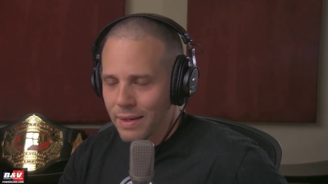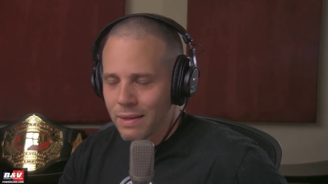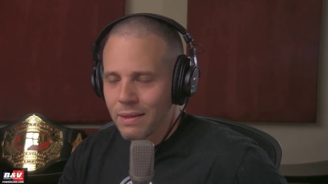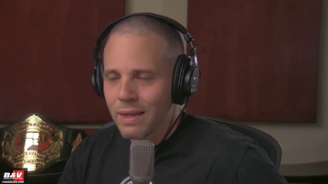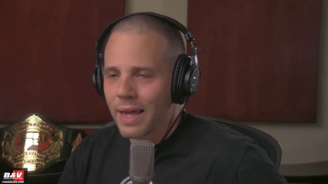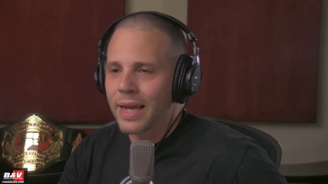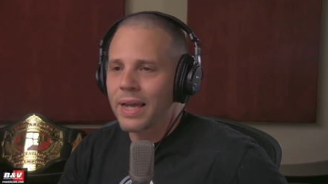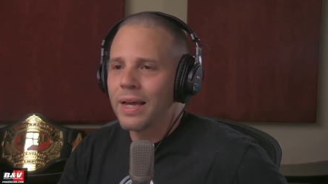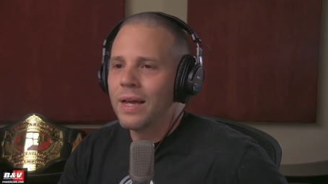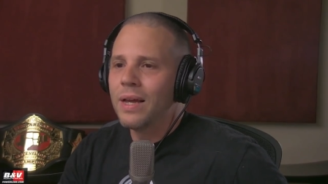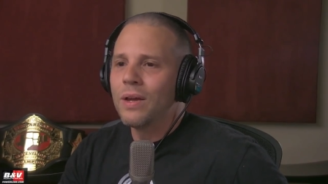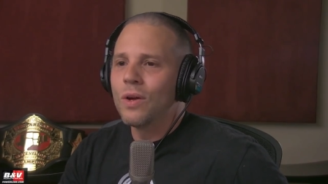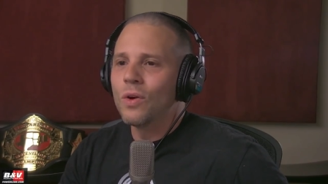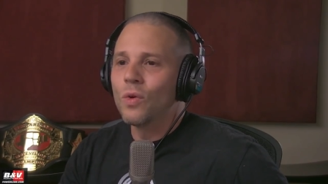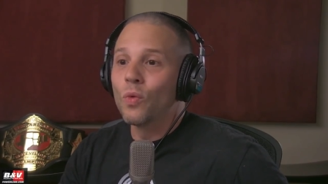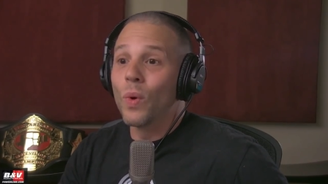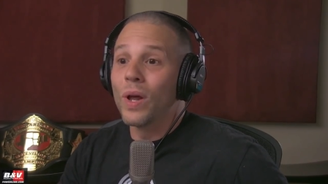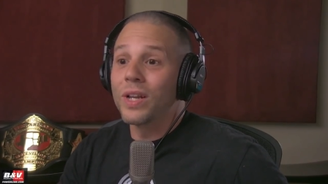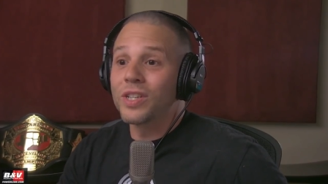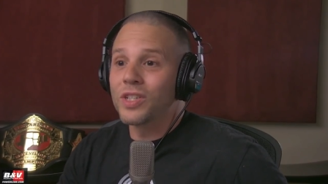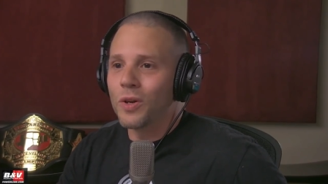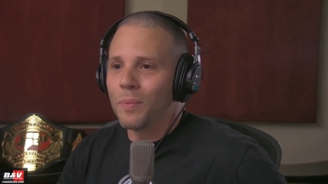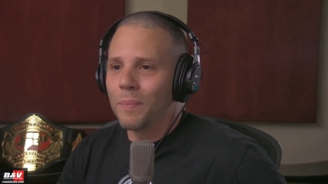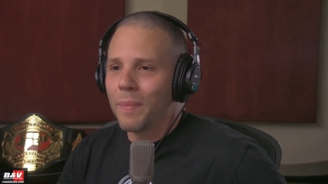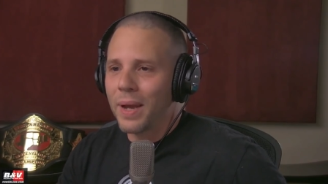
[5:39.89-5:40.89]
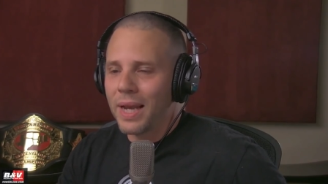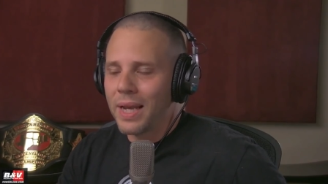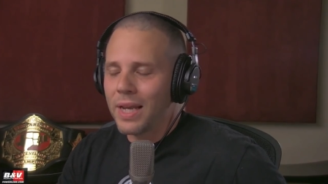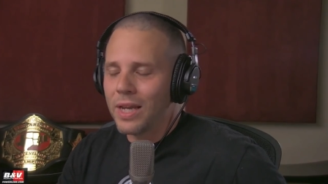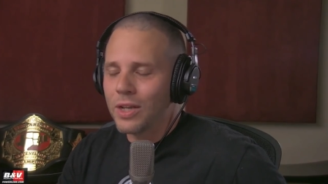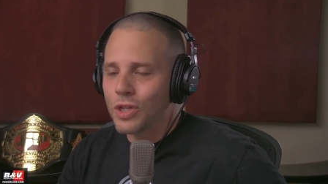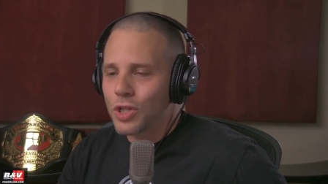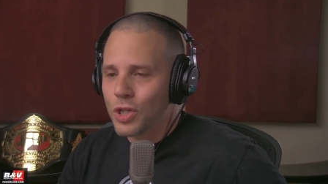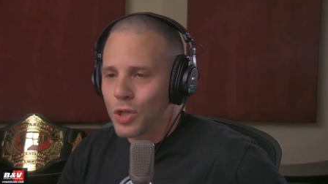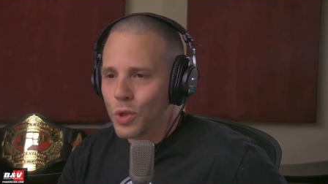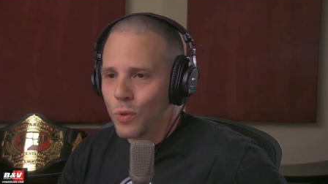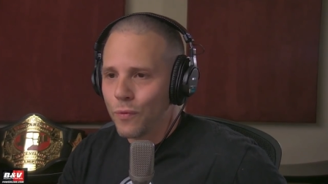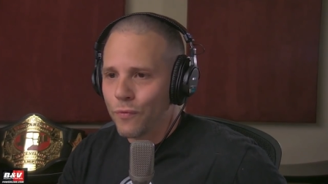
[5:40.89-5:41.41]
Like
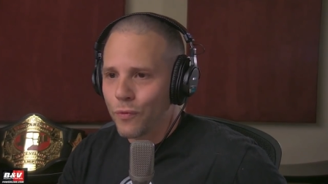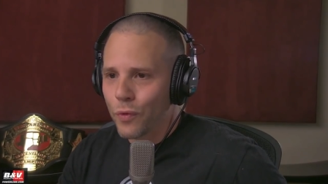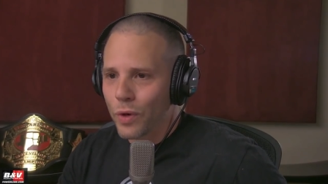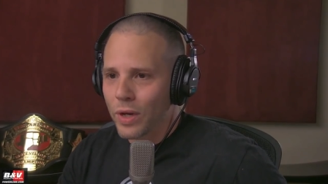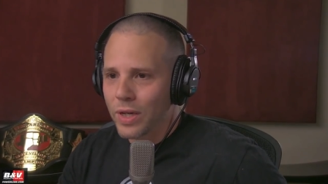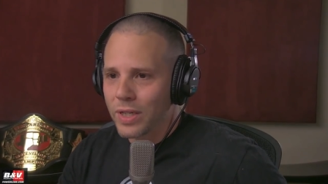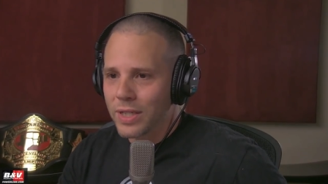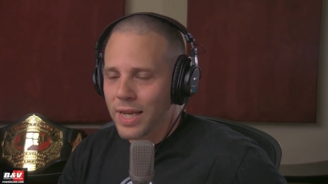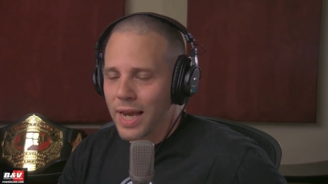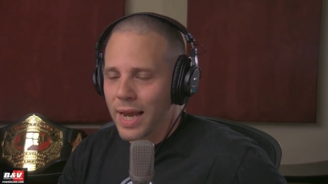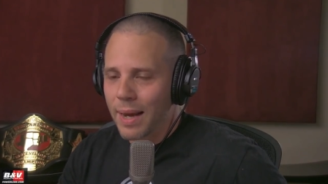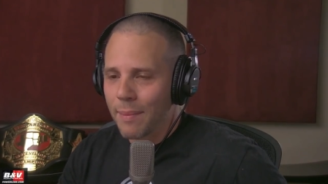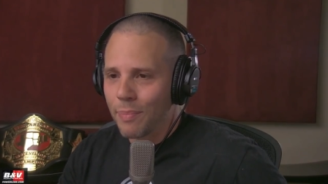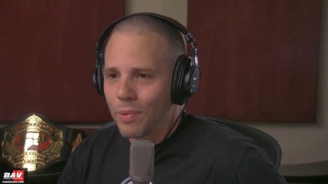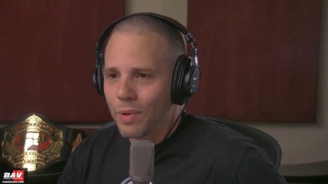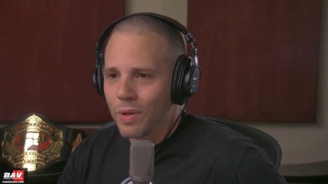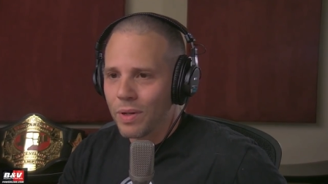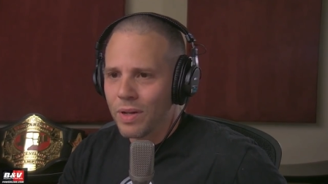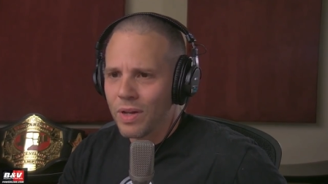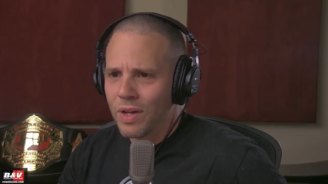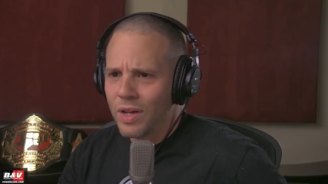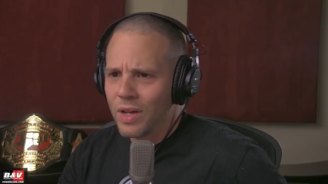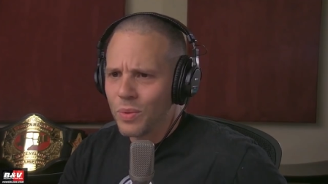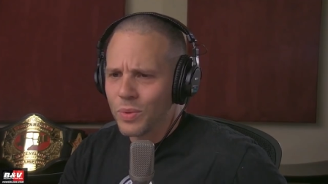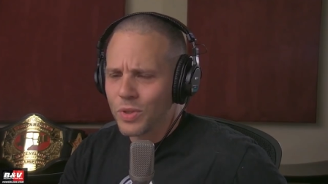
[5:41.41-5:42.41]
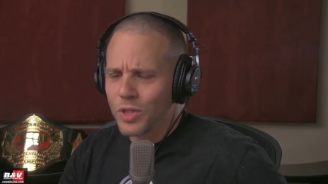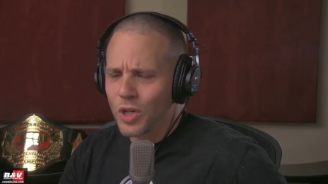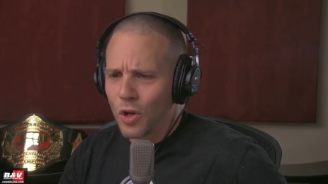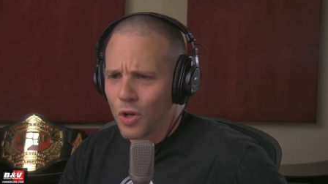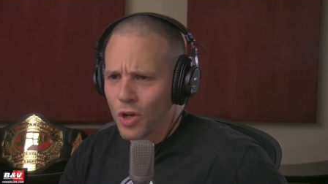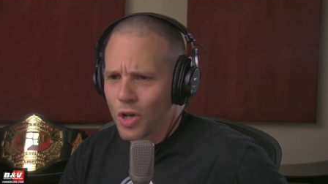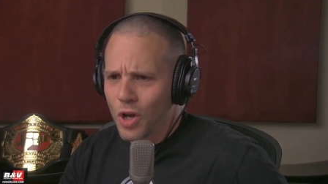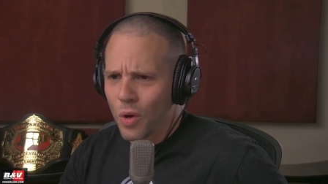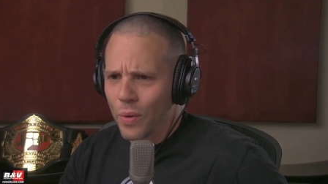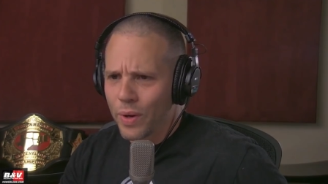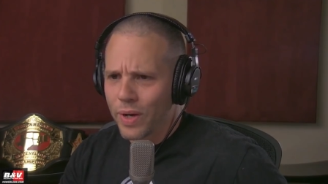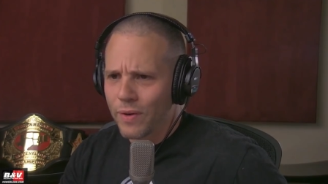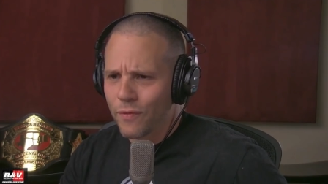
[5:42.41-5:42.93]
WrestleMania 2, for example, it was
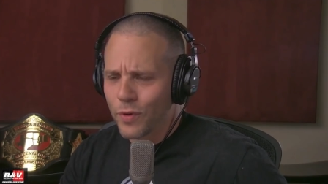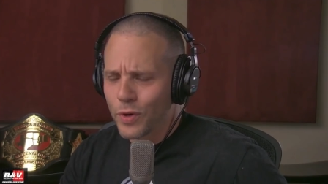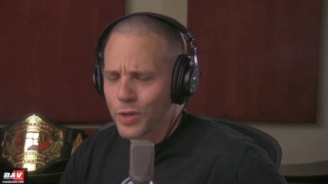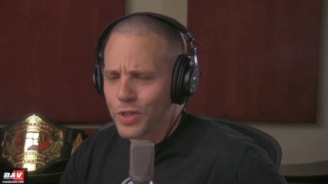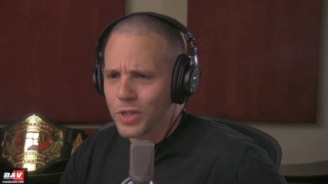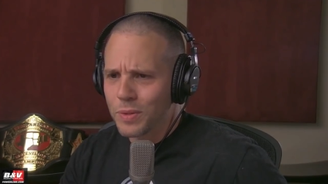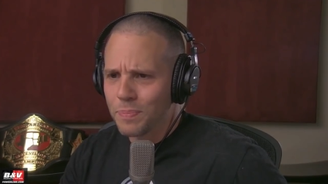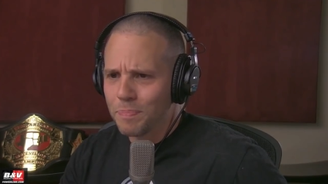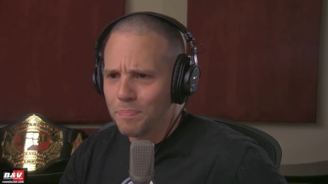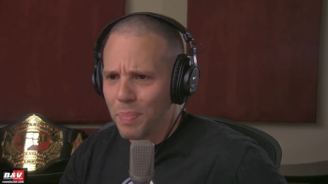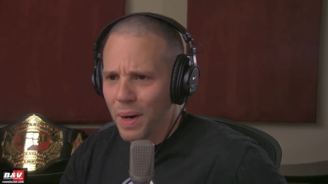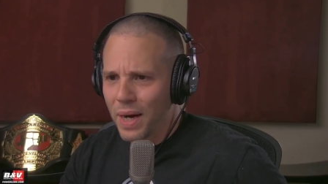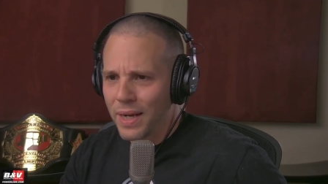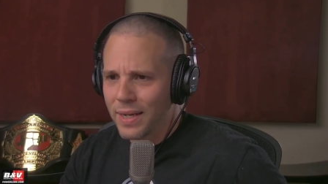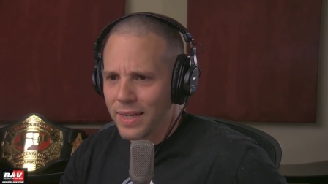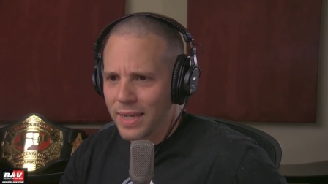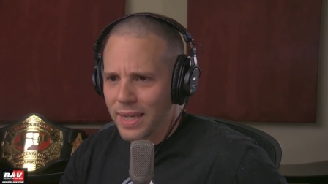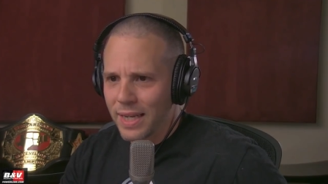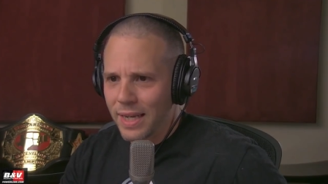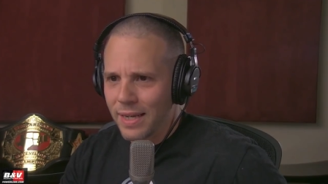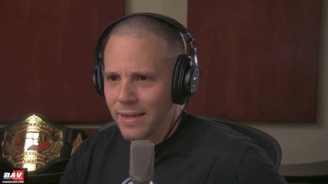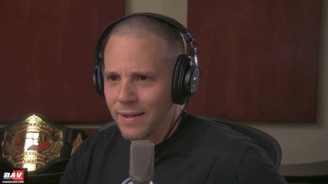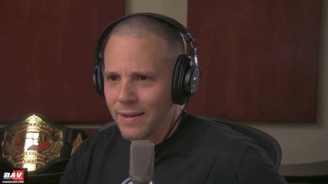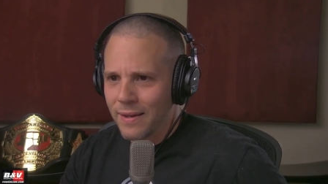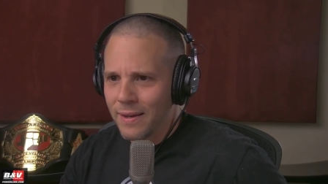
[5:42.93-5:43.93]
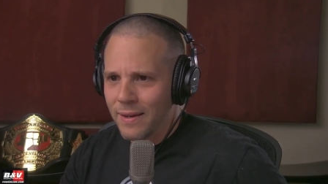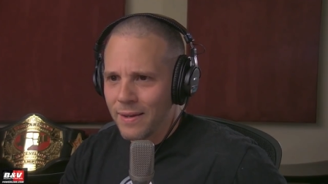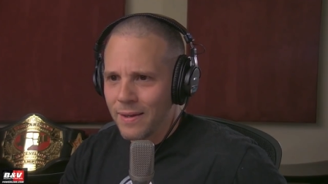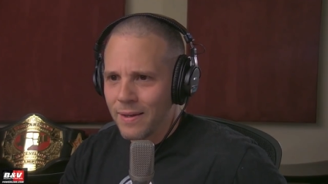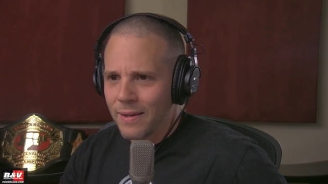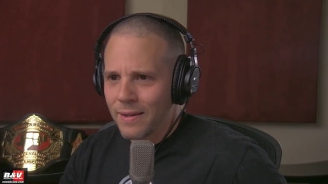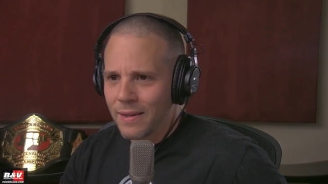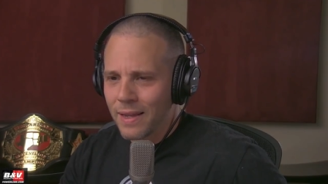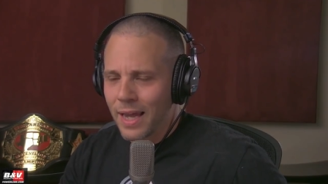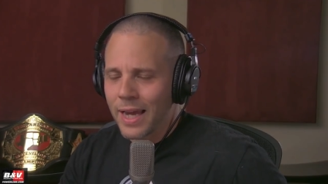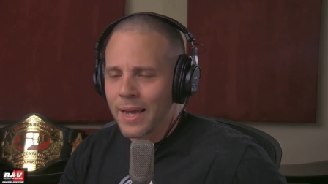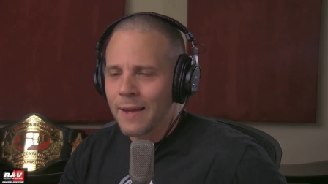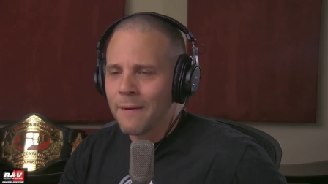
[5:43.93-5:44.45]
Hulk Hogan versus Bundy.
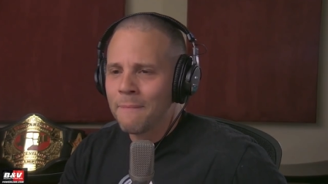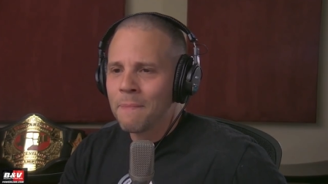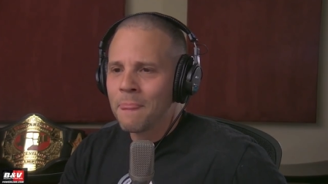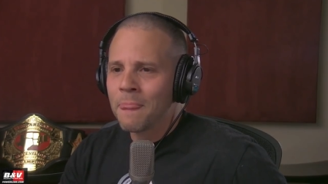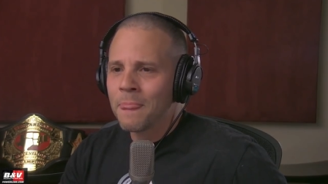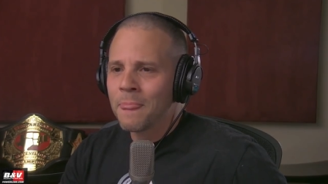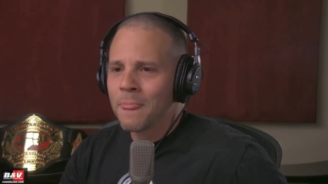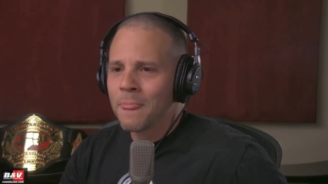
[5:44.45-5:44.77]
Like,